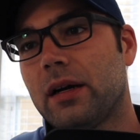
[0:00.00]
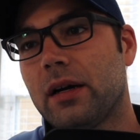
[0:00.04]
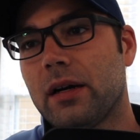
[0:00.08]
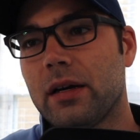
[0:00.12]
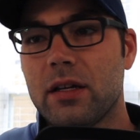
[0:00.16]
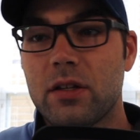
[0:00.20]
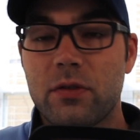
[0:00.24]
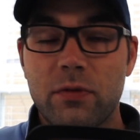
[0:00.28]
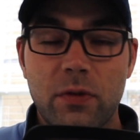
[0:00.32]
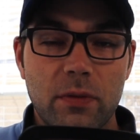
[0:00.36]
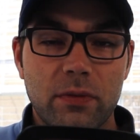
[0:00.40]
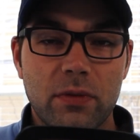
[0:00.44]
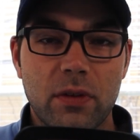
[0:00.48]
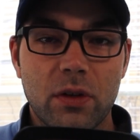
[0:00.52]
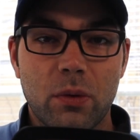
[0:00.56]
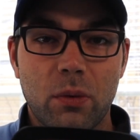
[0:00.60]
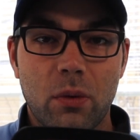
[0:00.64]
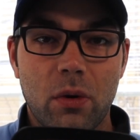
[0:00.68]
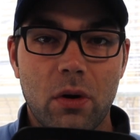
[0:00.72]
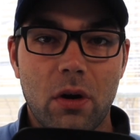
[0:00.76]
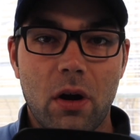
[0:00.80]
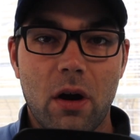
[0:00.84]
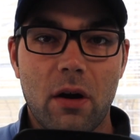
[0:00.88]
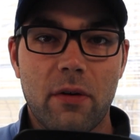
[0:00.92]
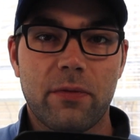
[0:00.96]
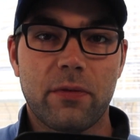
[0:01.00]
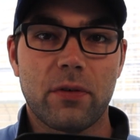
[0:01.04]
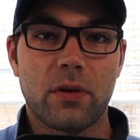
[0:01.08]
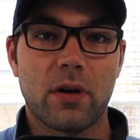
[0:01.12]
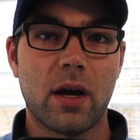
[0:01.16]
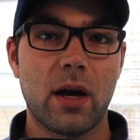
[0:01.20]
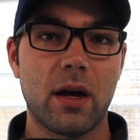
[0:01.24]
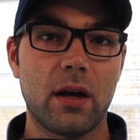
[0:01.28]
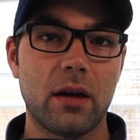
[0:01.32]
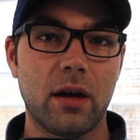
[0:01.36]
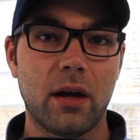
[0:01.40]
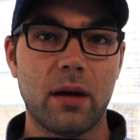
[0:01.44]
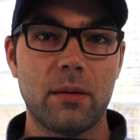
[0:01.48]
He's 50-1 offered
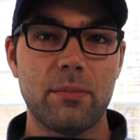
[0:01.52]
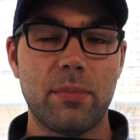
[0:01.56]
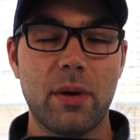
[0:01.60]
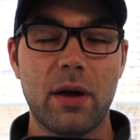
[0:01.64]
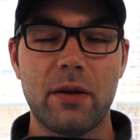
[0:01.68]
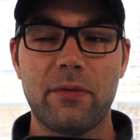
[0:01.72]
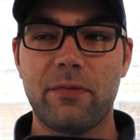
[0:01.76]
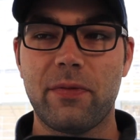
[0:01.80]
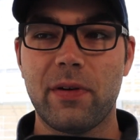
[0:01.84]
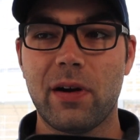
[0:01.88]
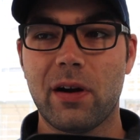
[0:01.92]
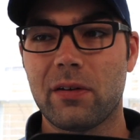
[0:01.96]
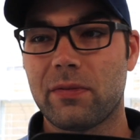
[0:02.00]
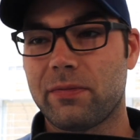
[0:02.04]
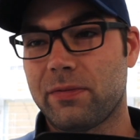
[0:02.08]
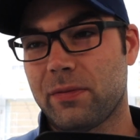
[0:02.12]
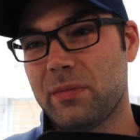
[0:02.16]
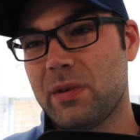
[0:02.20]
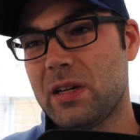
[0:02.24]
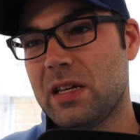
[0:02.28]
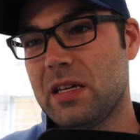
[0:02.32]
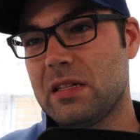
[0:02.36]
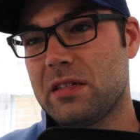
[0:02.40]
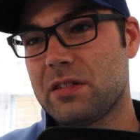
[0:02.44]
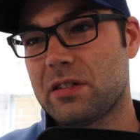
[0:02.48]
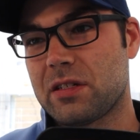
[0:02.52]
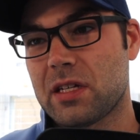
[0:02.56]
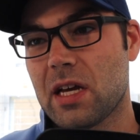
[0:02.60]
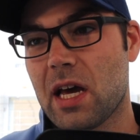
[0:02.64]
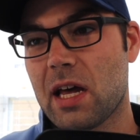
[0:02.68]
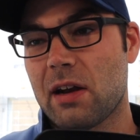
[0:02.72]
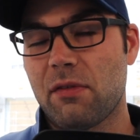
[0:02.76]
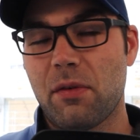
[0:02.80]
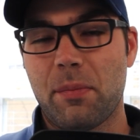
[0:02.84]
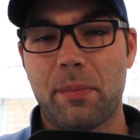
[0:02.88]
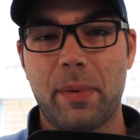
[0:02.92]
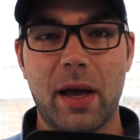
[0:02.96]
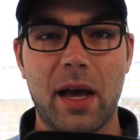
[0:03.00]
on Betfair. For me, he's just
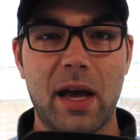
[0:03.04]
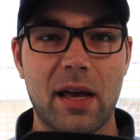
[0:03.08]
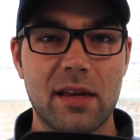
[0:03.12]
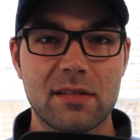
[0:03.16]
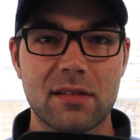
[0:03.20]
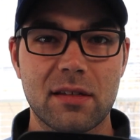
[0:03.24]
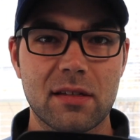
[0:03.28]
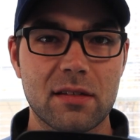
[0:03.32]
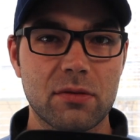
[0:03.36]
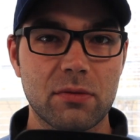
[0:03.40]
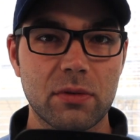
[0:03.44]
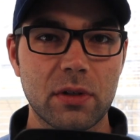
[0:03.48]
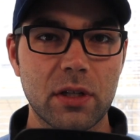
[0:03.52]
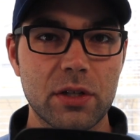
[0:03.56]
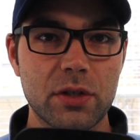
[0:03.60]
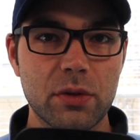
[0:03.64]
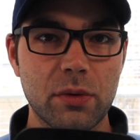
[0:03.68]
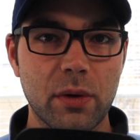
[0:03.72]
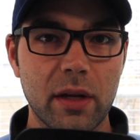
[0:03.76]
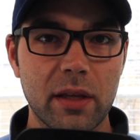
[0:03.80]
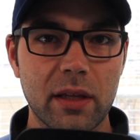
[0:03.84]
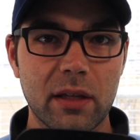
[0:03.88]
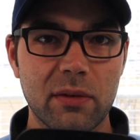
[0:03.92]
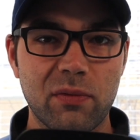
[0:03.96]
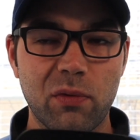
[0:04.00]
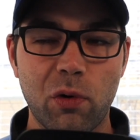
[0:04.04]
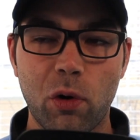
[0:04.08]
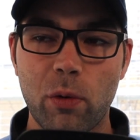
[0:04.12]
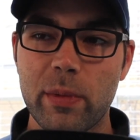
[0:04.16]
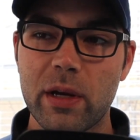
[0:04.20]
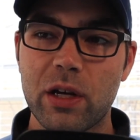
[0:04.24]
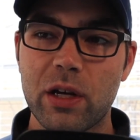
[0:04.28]
kind of a pass. Doesn't really do anything for